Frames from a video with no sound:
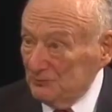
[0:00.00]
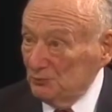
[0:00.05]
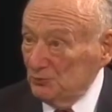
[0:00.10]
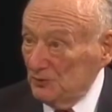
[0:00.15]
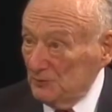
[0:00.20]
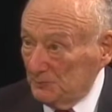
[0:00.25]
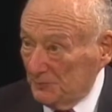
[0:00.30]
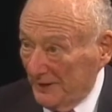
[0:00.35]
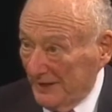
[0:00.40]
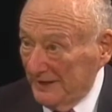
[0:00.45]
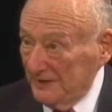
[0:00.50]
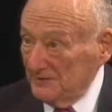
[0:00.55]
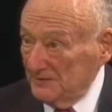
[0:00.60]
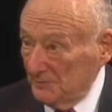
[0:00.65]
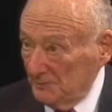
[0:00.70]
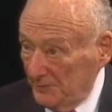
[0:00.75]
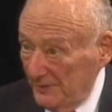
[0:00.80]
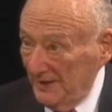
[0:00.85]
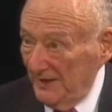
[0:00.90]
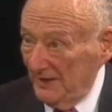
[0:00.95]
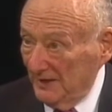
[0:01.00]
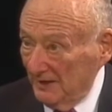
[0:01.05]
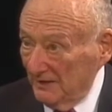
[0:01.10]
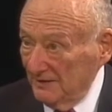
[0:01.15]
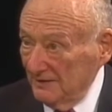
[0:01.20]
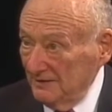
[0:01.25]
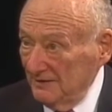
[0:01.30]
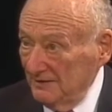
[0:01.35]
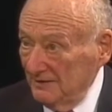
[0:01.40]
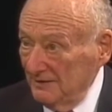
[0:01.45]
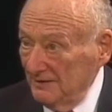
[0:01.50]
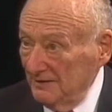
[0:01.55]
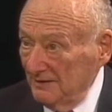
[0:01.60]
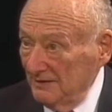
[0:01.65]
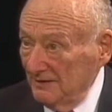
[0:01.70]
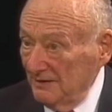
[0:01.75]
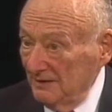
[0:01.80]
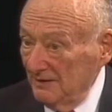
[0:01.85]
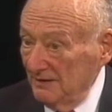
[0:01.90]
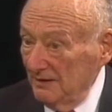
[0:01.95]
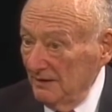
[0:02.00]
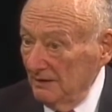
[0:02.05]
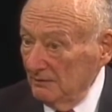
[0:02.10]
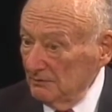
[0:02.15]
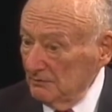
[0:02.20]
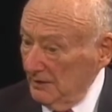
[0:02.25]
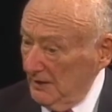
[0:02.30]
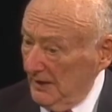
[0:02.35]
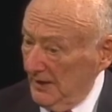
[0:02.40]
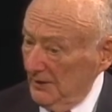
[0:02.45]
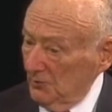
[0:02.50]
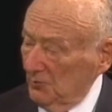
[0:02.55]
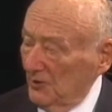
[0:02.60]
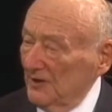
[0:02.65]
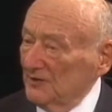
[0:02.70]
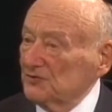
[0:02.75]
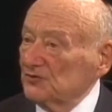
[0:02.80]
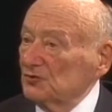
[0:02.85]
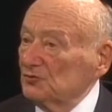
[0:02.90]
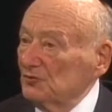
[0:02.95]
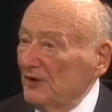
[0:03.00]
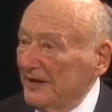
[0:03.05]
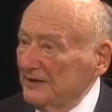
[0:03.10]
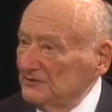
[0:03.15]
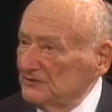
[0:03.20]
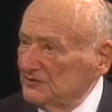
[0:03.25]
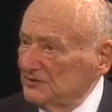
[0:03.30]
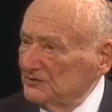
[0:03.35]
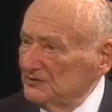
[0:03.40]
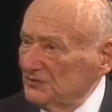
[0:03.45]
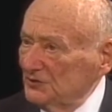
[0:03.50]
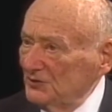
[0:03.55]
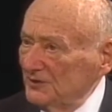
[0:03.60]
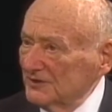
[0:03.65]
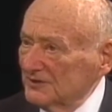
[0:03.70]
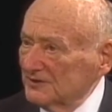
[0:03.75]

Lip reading: will pay the bill, I want the right to do it.